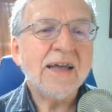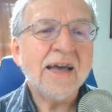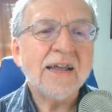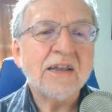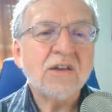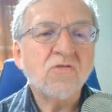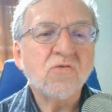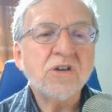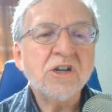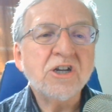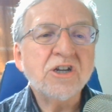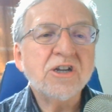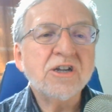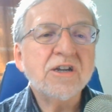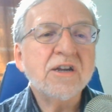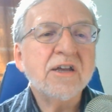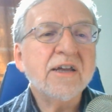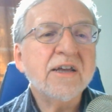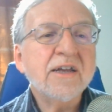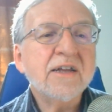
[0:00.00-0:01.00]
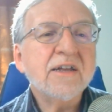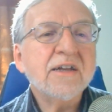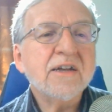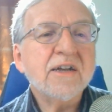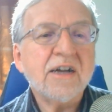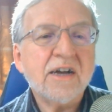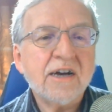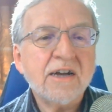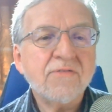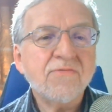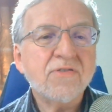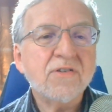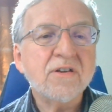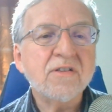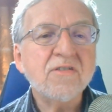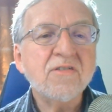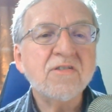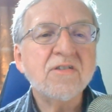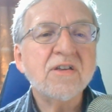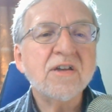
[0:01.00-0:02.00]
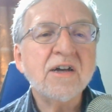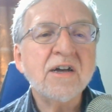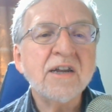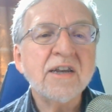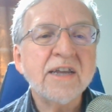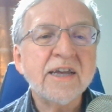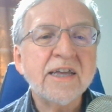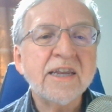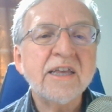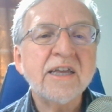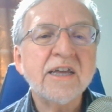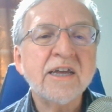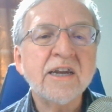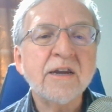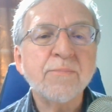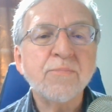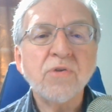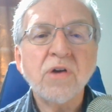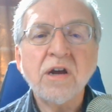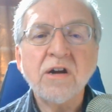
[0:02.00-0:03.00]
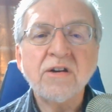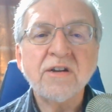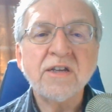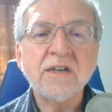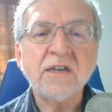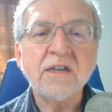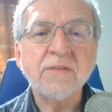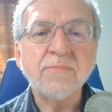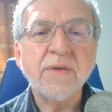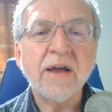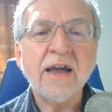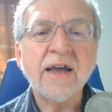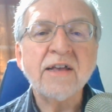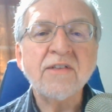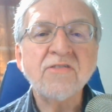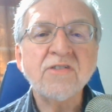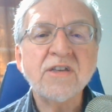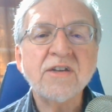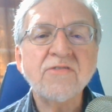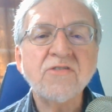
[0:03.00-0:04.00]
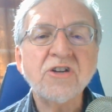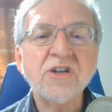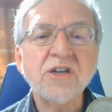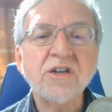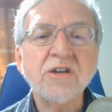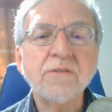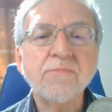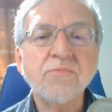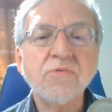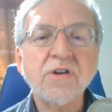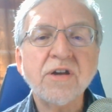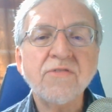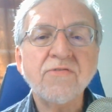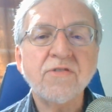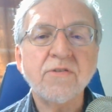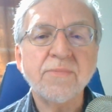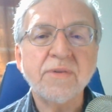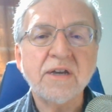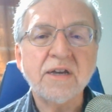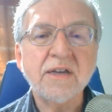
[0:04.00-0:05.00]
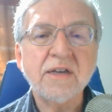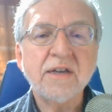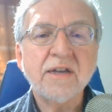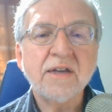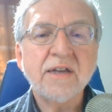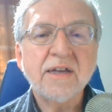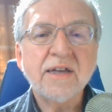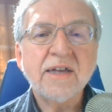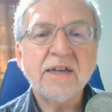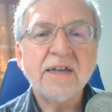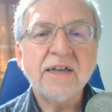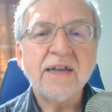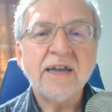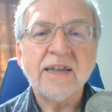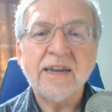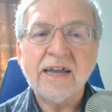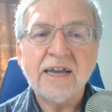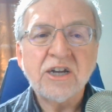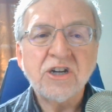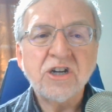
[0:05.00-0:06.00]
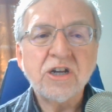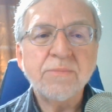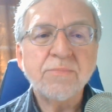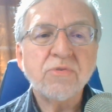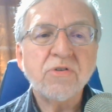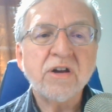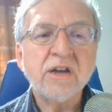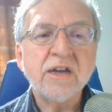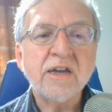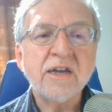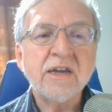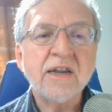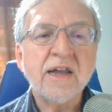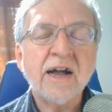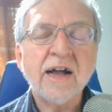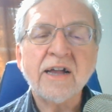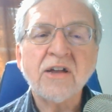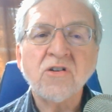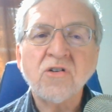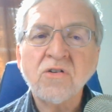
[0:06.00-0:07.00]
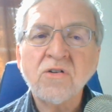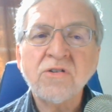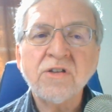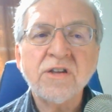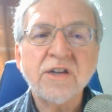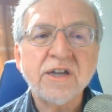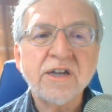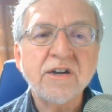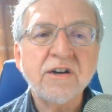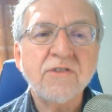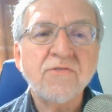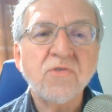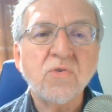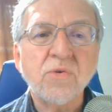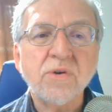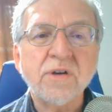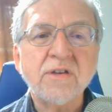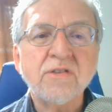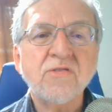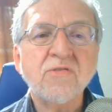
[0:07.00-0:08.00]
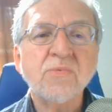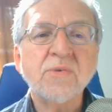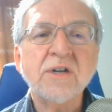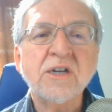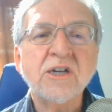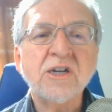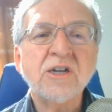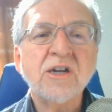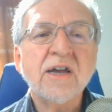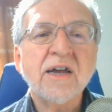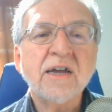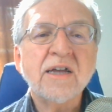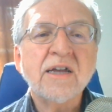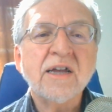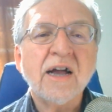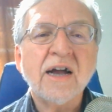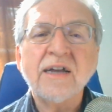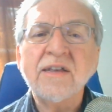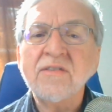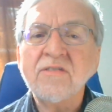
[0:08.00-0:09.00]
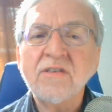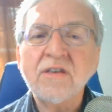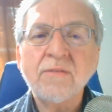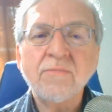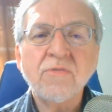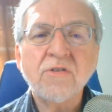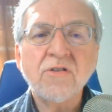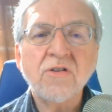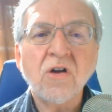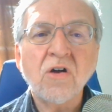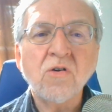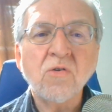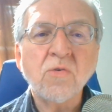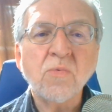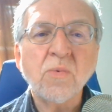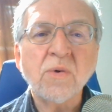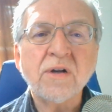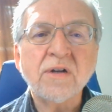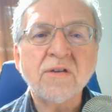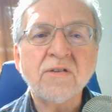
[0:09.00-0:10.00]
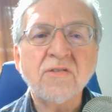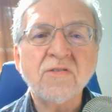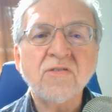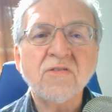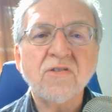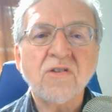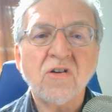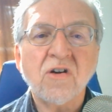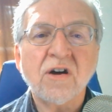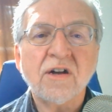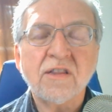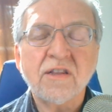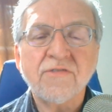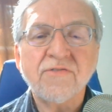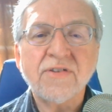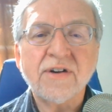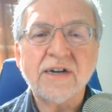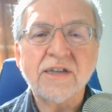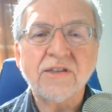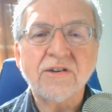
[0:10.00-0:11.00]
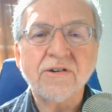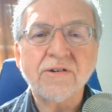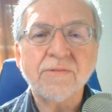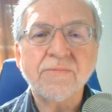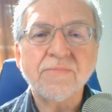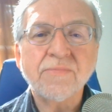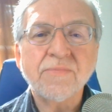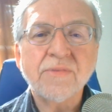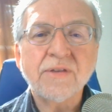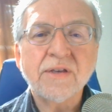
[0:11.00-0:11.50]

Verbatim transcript: At a Christian conference, a lady in a prayer team asked if she could pray for me, and as she prayed, I heard an inner voice which I seemed to know was God the Father.